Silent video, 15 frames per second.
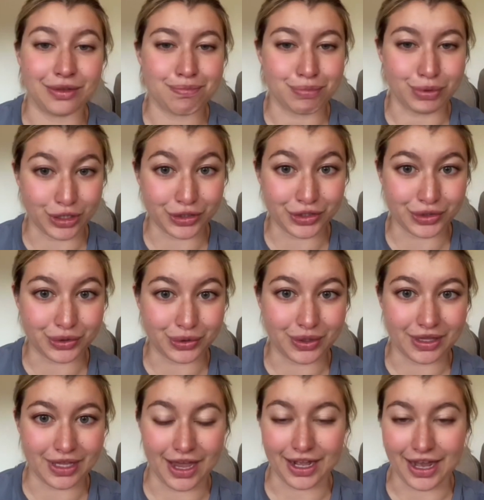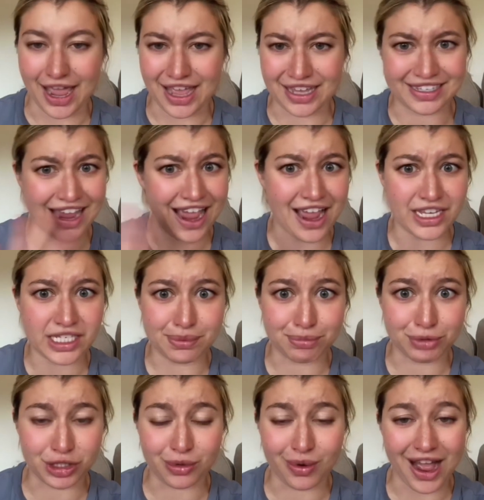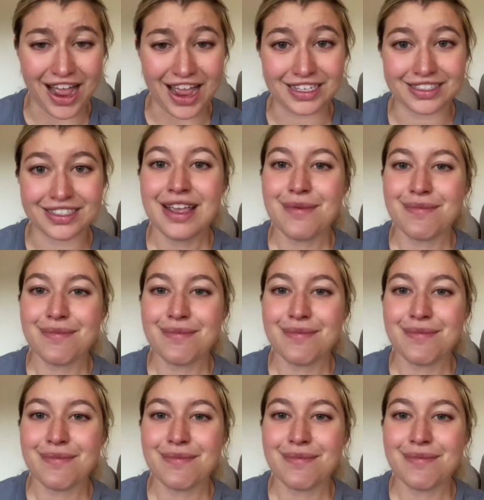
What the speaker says: blue that has ice blue eyes